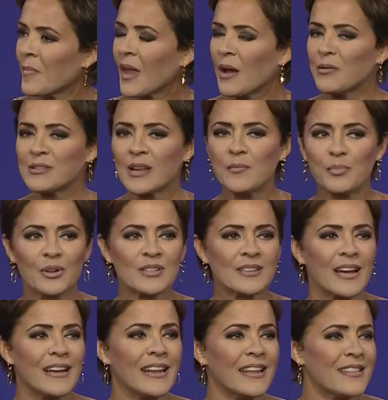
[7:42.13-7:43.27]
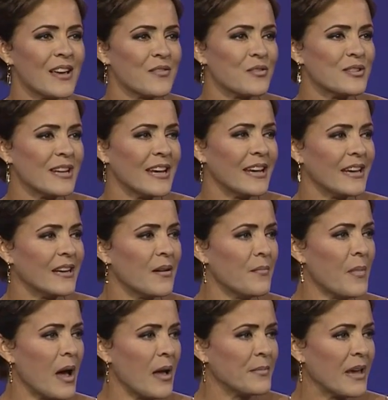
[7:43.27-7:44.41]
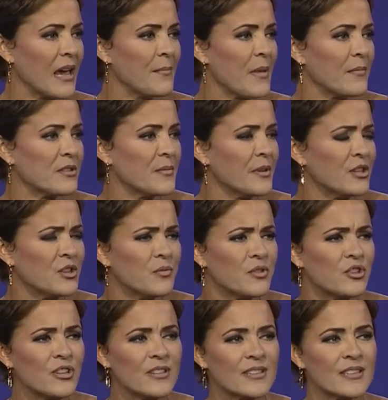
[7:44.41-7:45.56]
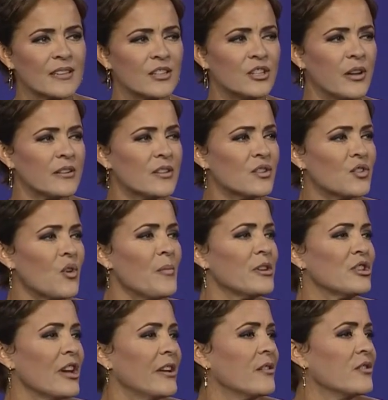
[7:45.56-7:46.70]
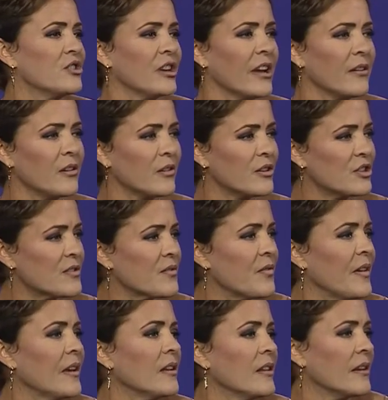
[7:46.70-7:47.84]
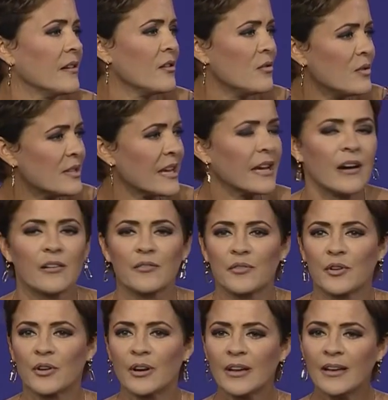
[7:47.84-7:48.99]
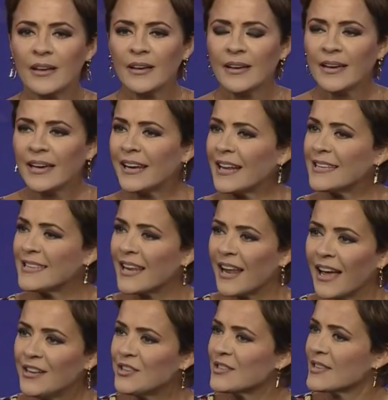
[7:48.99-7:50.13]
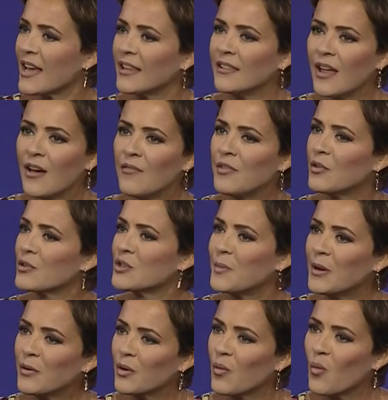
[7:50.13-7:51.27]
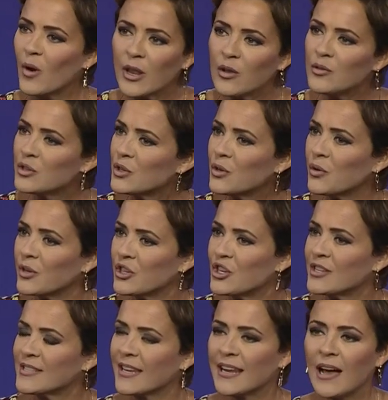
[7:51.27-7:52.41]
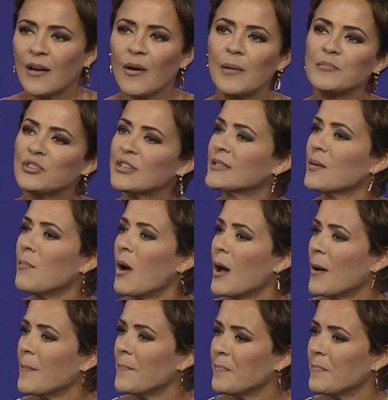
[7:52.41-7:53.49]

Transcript: I was at a book signing the other day and a mom came up to me and she had so much energy. You could just feel it oozing out of her. And I said, I love your spirit. What do you do? And she said, oh, I'm just a mom.